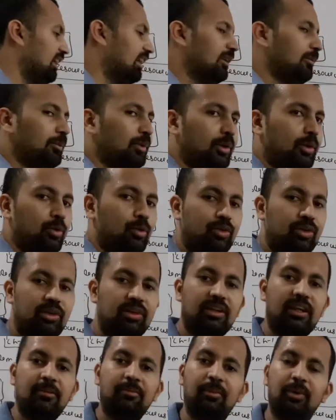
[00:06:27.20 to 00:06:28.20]
that a
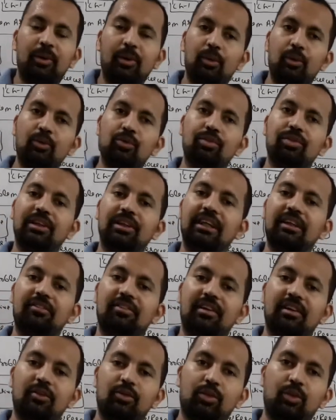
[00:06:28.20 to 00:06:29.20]
producer can produce with
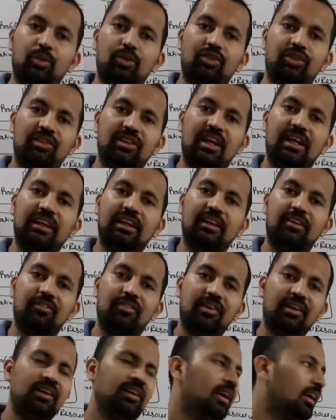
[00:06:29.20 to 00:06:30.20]
given resources and
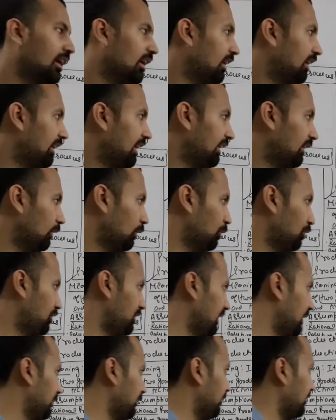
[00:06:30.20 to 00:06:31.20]
given
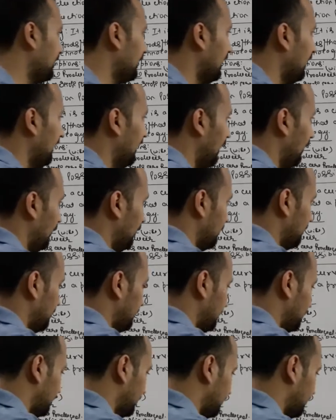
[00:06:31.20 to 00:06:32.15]
technology. Now,